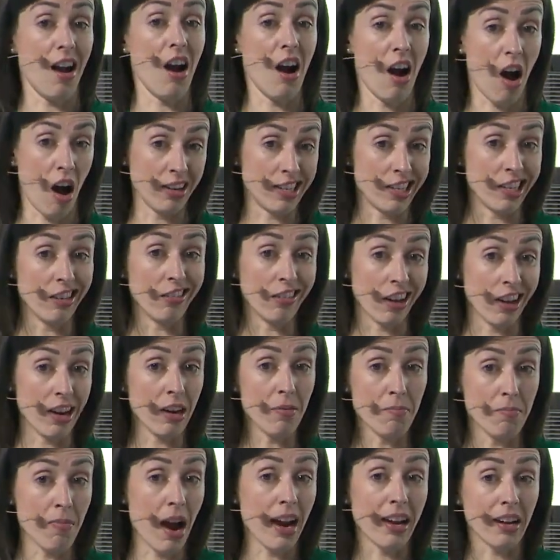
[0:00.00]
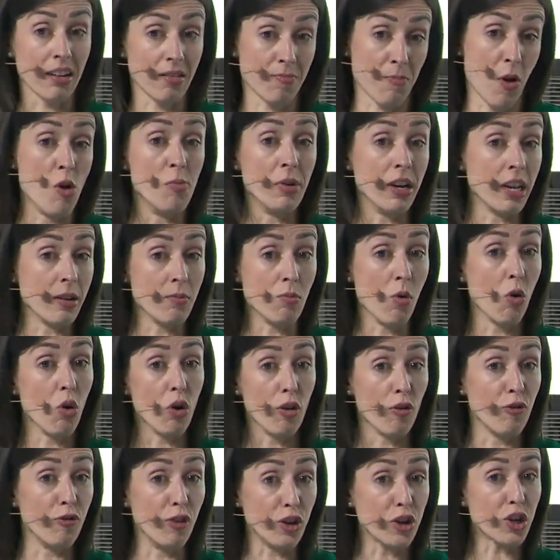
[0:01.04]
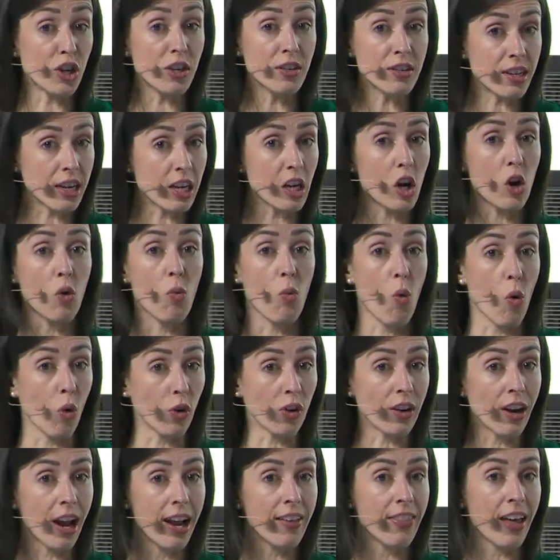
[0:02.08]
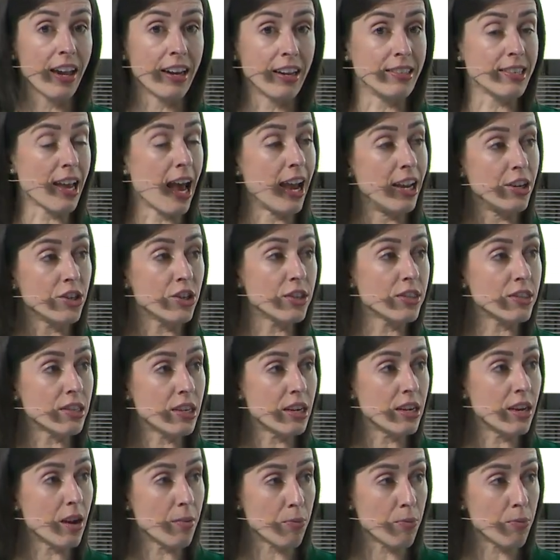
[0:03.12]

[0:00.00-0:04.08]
ideally make permitting more efficient and coordinate that interagency